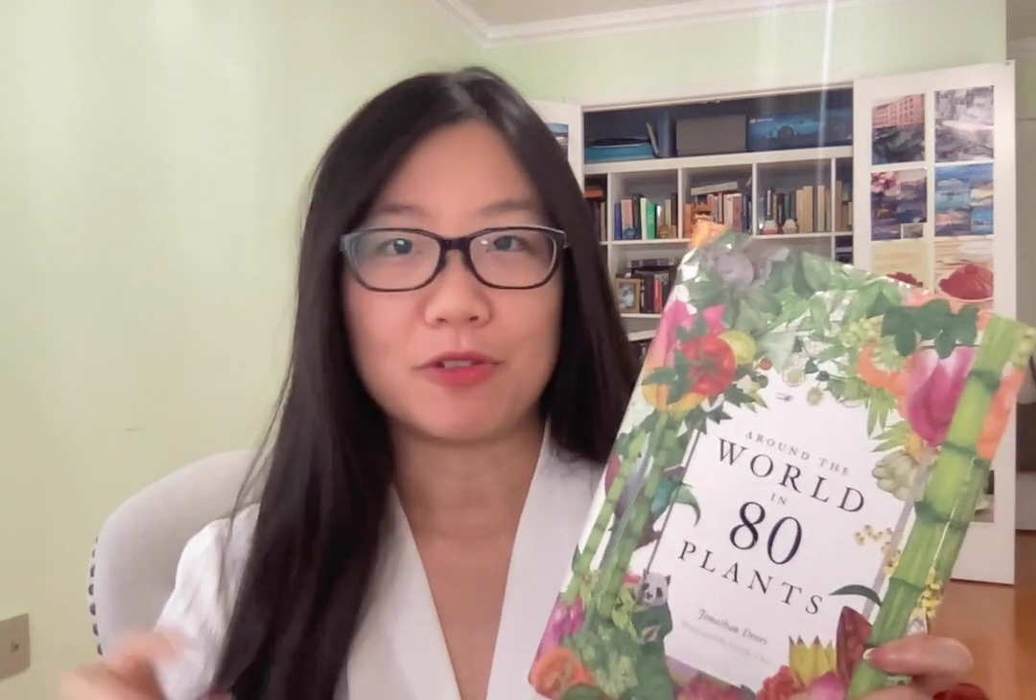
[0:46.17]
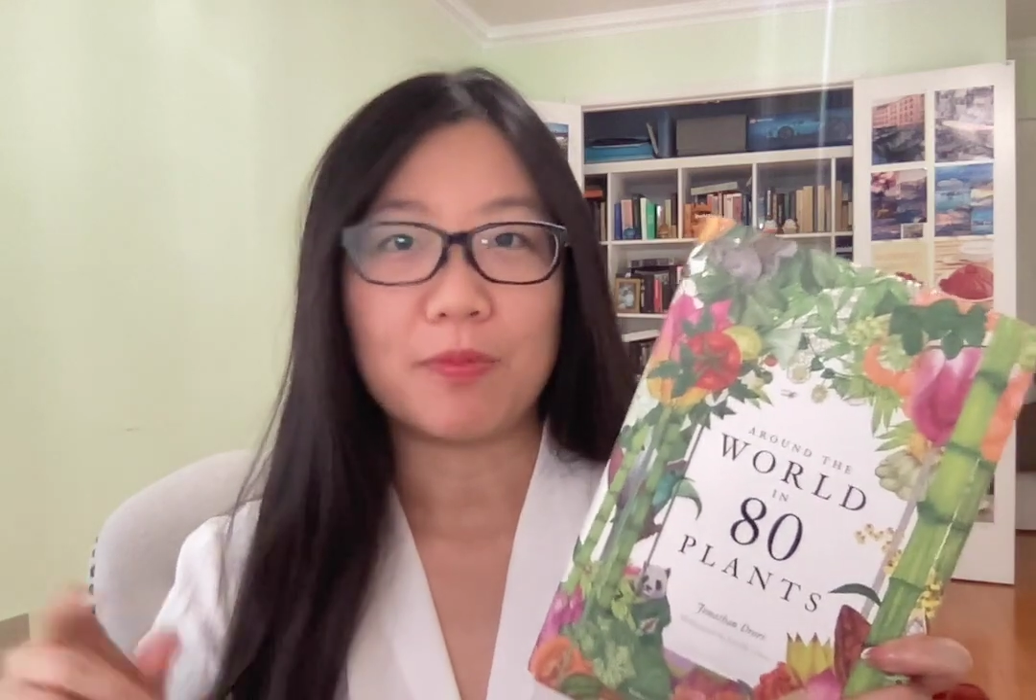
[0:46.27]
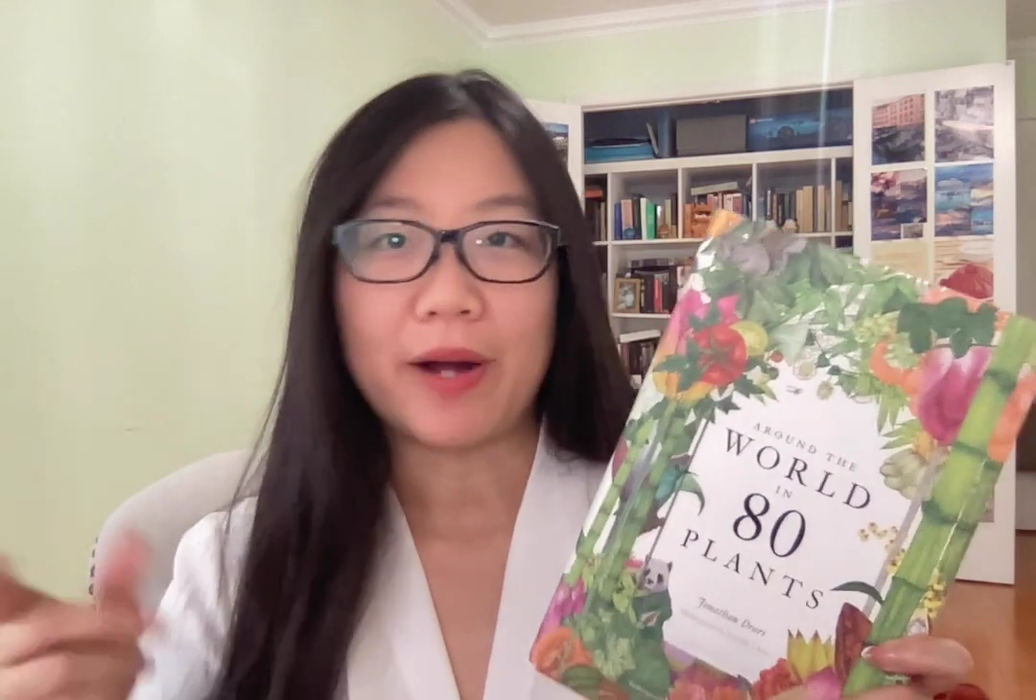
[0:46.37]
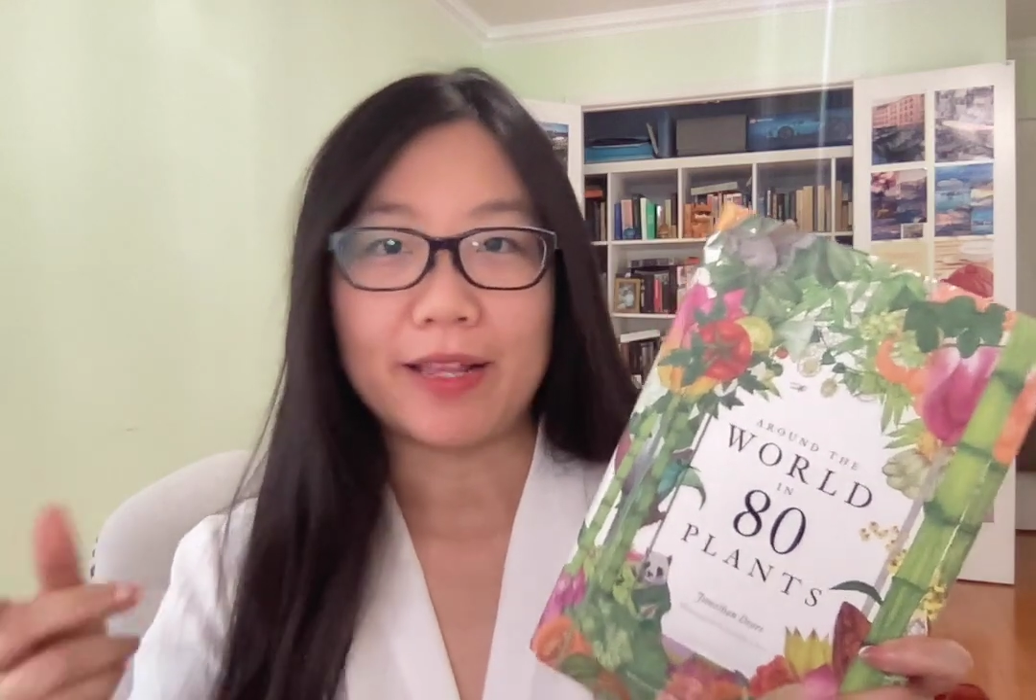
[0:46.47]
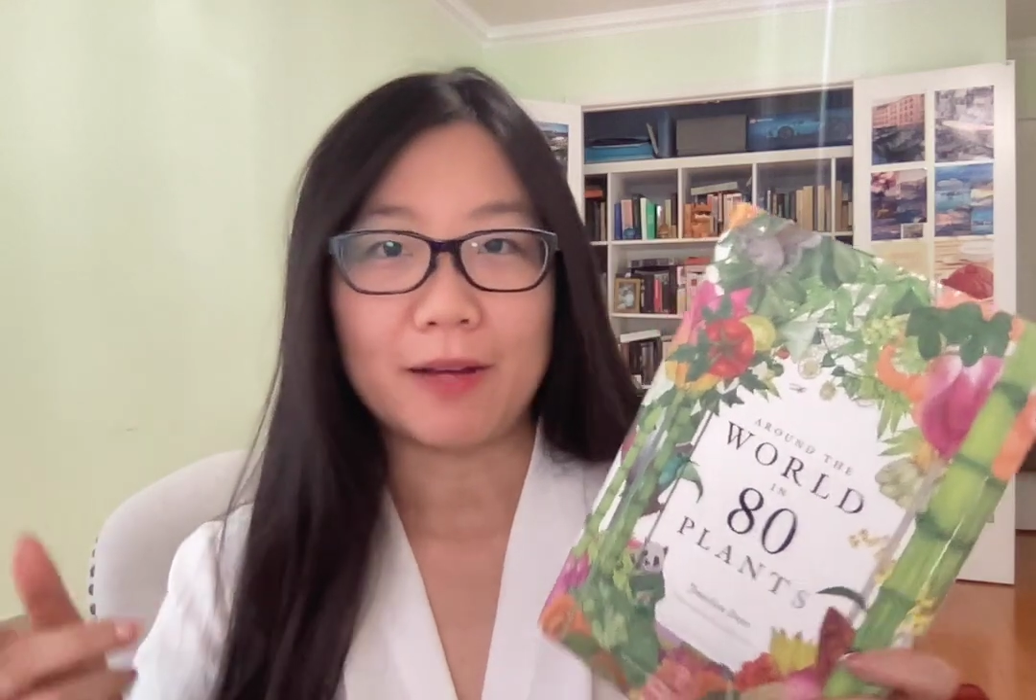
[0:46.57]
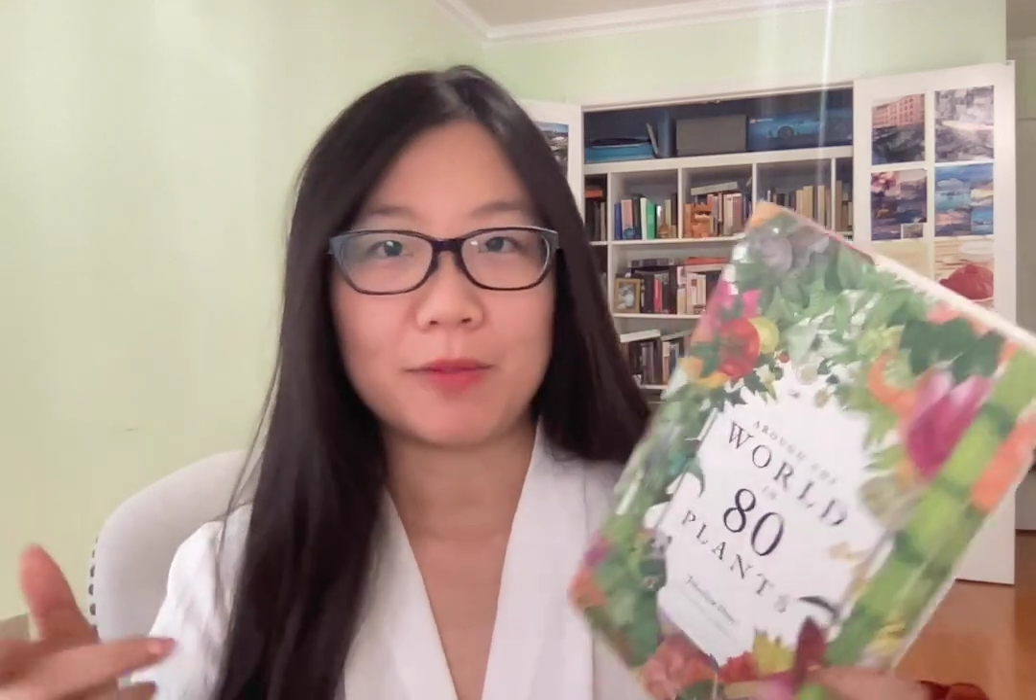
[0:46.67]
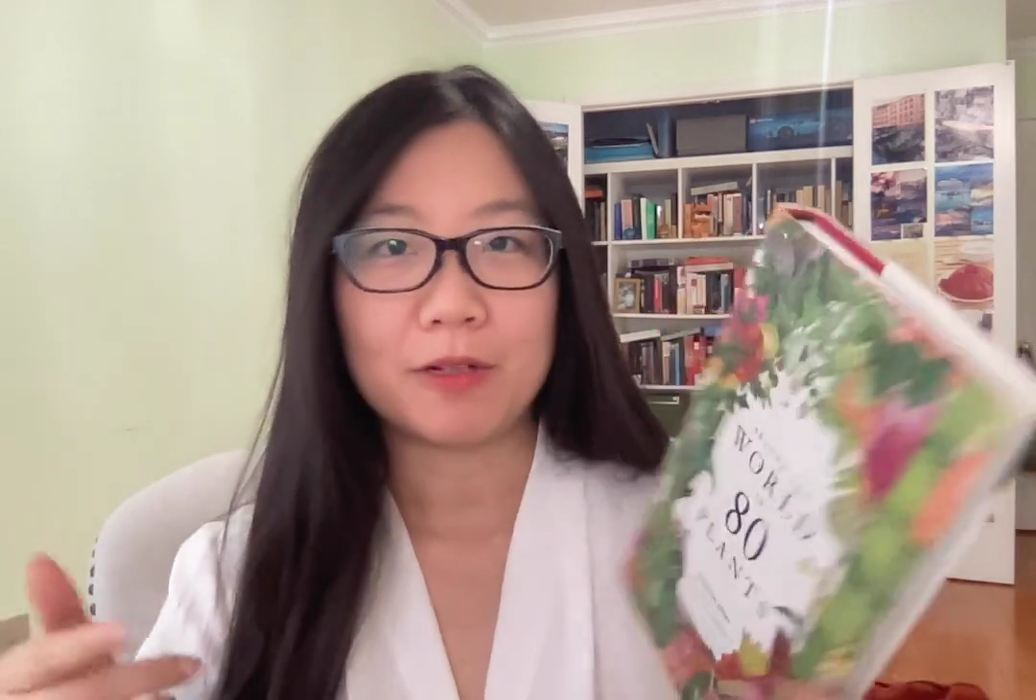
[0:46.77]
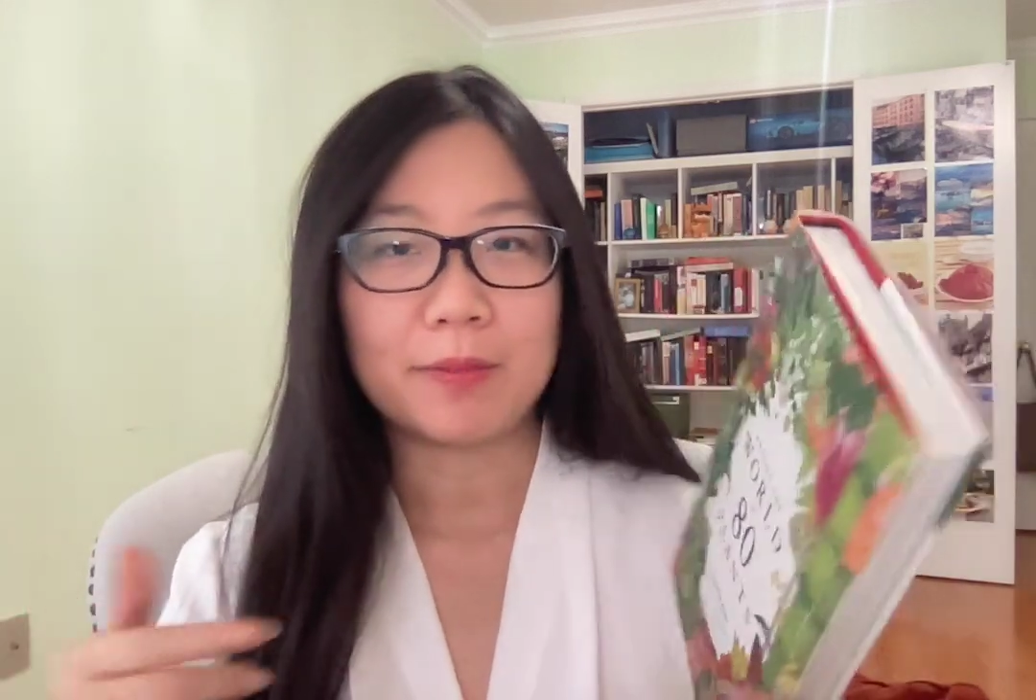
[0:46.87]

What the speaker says: to buy that book,